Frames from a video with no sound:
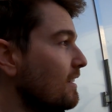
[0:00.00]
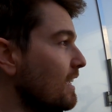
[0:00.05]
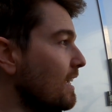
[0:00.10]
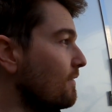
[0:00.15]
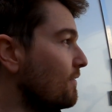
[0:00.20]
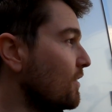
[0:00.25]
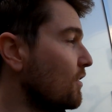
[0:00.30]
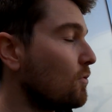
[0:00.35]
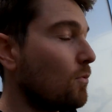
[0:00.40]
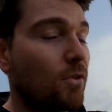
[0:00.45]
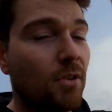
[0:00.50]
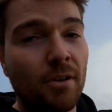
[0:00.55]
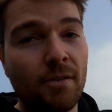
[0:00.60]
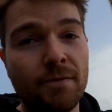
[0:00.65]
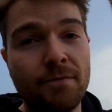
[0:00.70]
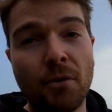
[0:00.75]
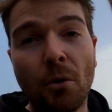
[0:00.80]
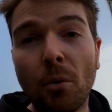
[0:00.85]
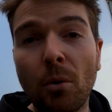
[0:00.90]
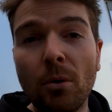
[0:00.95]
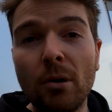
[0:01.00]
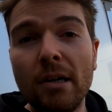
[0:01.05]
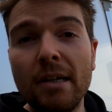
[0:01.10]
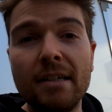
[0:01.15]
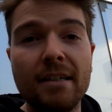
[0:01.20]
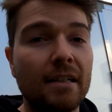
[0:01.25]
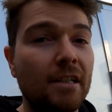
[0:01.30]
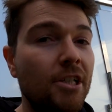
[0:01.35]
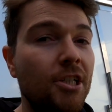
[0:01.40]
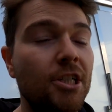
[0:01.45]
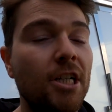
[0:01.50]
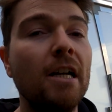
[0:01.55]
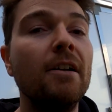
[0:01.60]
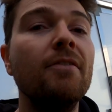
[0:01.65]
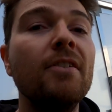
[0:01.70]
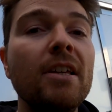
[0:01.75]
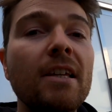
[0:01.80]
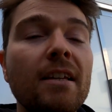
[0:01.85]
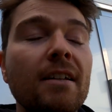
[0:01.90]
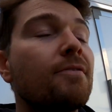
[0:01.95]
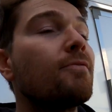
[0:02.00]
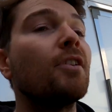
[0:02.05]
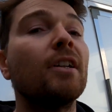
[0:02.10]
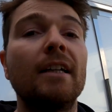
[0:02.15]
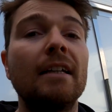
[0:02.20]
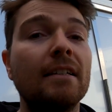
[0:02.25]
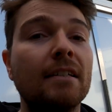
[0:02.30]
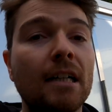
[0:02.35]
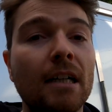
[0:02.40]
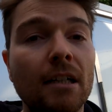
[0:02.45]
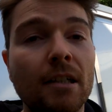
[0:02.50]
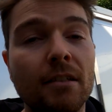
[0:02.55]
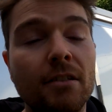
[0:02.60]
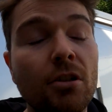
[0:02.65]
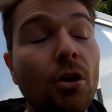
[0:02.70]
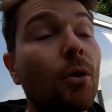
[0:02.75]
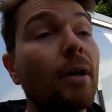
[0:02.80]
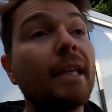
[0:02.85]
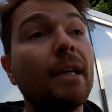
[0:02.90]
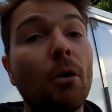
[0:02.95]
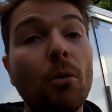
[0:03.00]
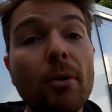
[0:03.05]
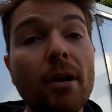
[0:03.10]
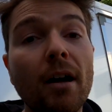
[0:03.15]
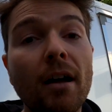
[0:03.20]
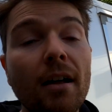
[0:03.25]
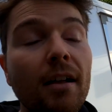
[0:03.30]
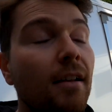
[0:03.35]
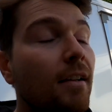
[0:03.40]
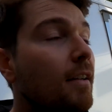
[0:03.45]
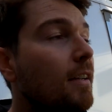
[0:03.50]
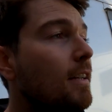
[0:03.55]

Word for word: If this was a Ford, a Chevy, a freaking Toyota,